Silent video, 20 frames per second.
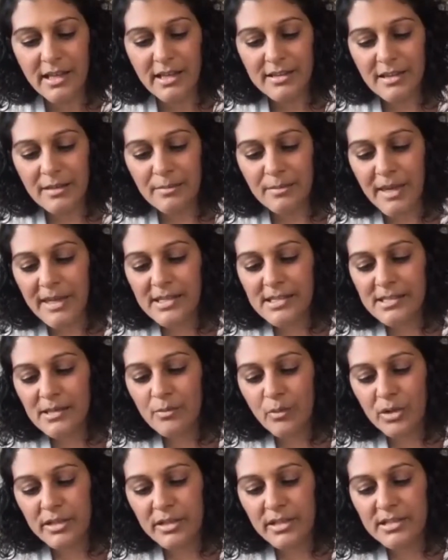that makes
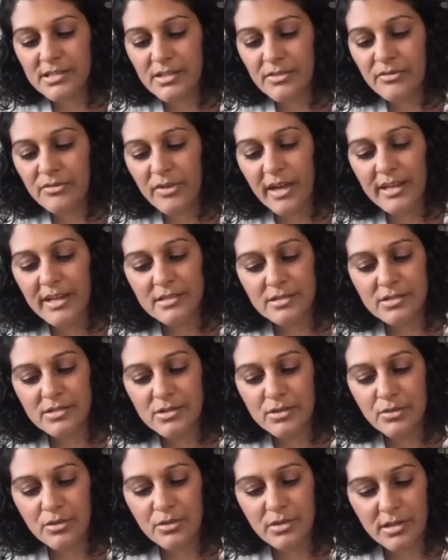them willing to fight
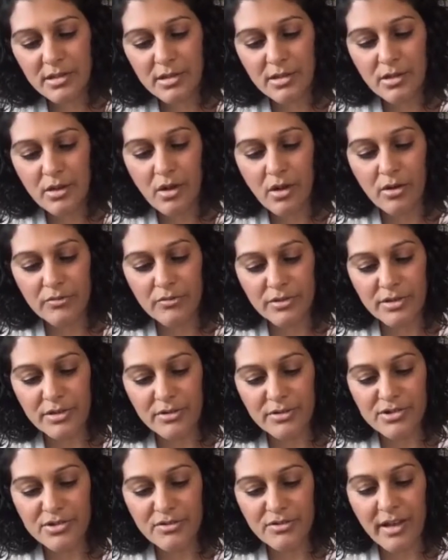tooth and claw for
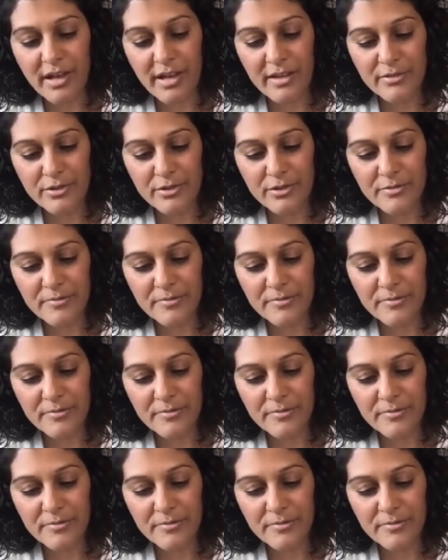their survival.